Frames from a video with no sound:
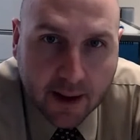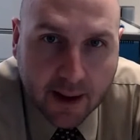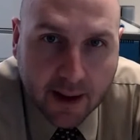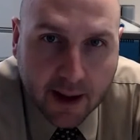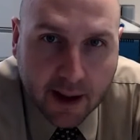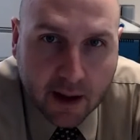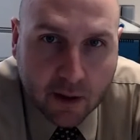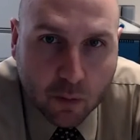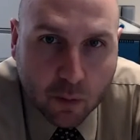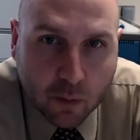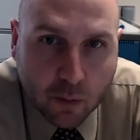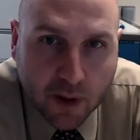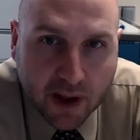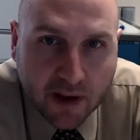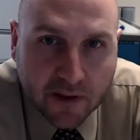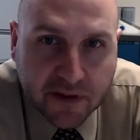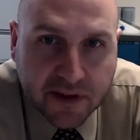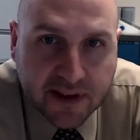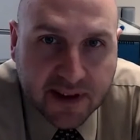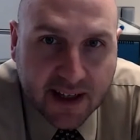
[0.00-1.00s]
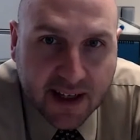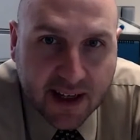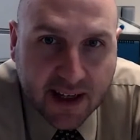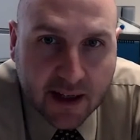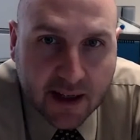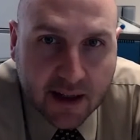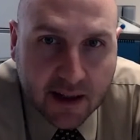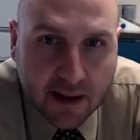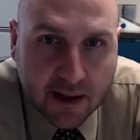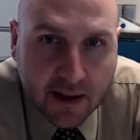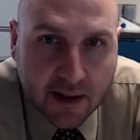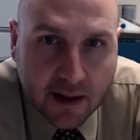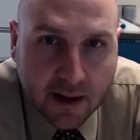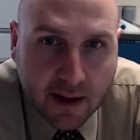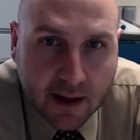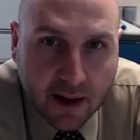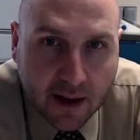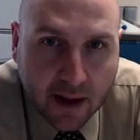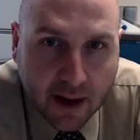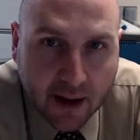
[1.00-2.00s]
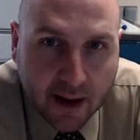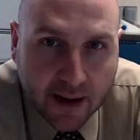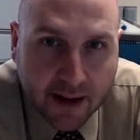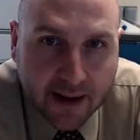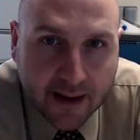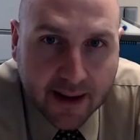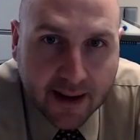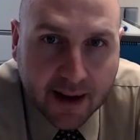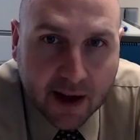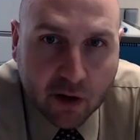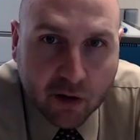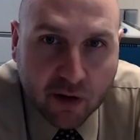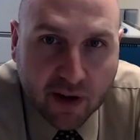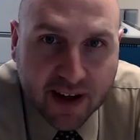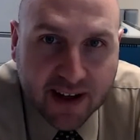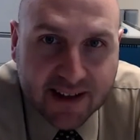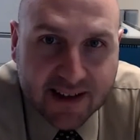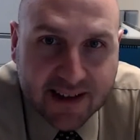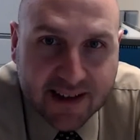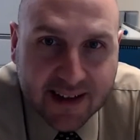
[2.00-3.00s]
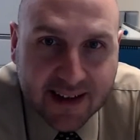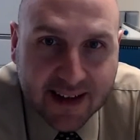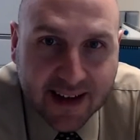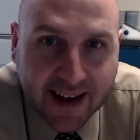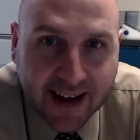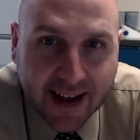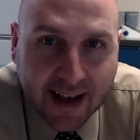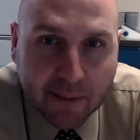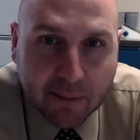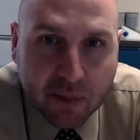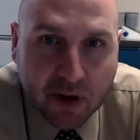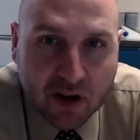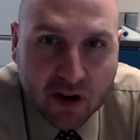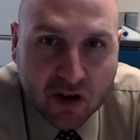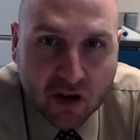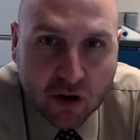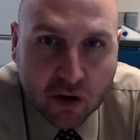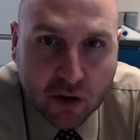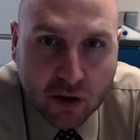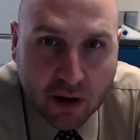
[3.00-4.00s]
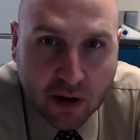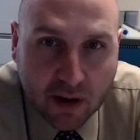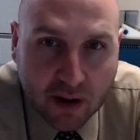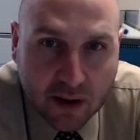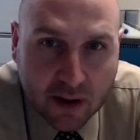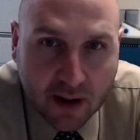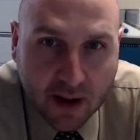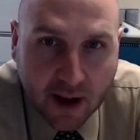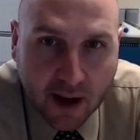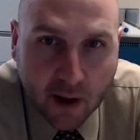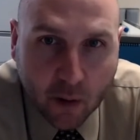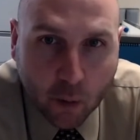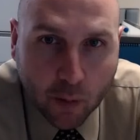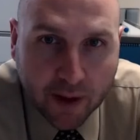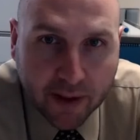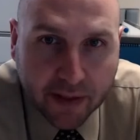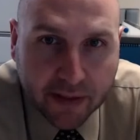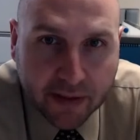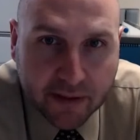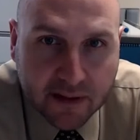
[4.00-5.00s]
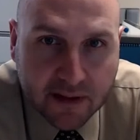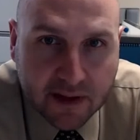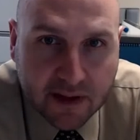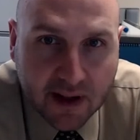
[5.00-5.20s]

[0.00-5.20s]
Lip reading: and we have seen an increase in amplitude with